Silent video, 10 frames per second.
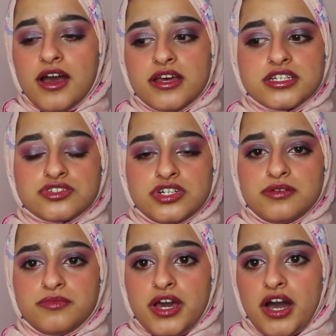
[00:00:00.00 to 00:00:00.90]

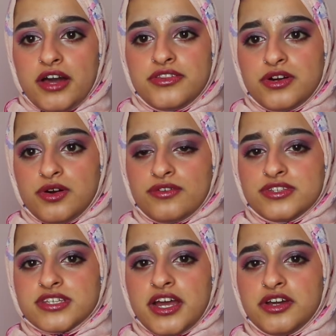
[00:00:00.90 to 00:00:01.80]
Extreme either on
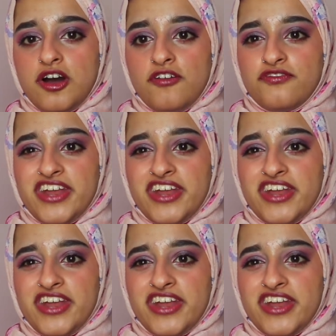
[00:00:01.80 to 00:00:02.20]
the side of